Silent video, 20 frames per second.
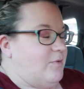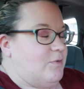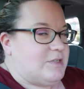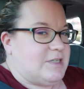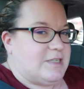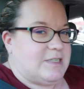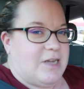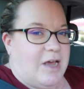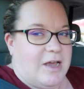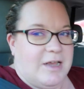which
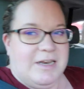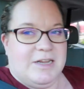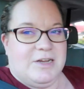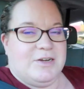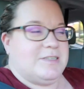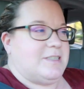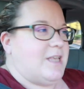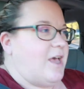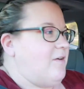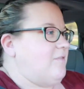is talking to
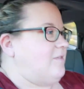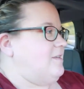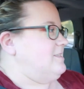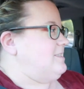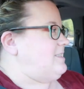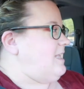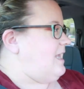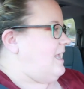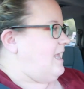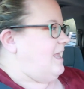yourself because
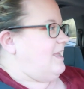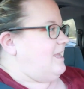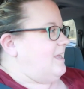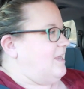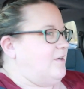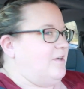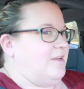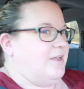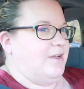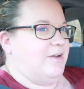they can't
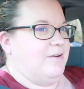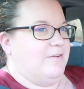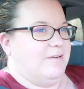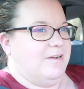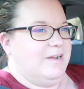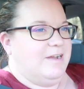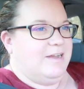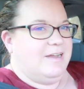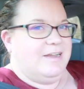hear you.